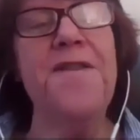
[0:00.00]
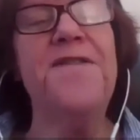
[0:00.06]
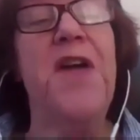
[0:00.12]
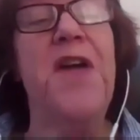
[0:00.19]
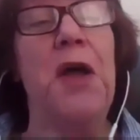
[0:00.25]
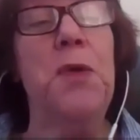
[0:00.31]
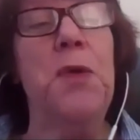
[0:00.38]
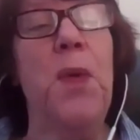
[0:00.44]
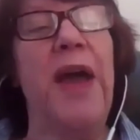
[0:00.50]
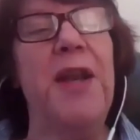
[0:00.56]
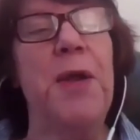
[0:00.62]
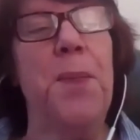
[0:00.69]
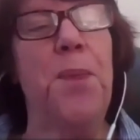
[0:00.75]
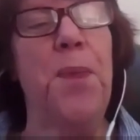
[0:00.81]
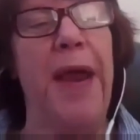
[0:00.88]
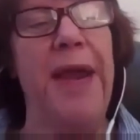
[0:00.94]
fun way to
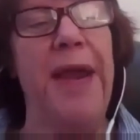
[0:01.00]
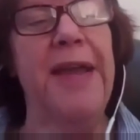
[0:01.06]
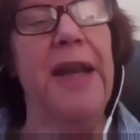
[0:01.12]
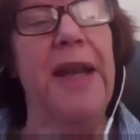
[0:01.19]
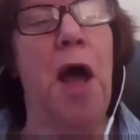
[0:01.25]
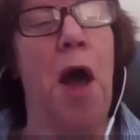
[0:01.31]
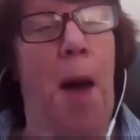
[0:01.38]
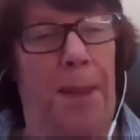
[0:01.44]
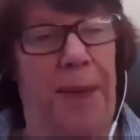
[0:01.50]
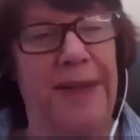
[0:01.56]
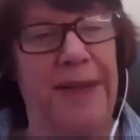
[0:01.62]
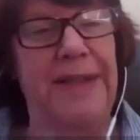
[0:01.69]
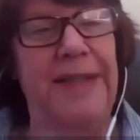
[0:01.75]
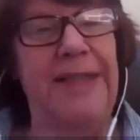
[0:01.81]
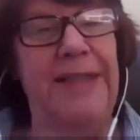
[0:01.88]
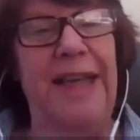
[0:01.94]
break it up
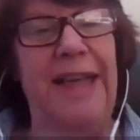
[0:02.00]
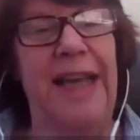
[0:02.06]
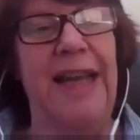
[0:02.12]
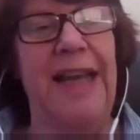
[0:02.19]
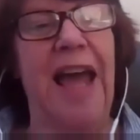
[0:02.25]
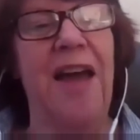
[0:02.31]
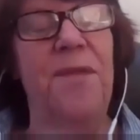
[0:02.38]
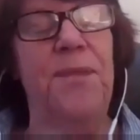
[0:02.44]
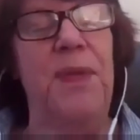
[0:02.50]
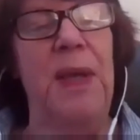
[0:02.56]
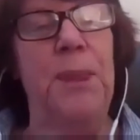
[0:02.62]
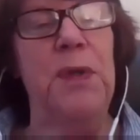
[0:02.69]
and have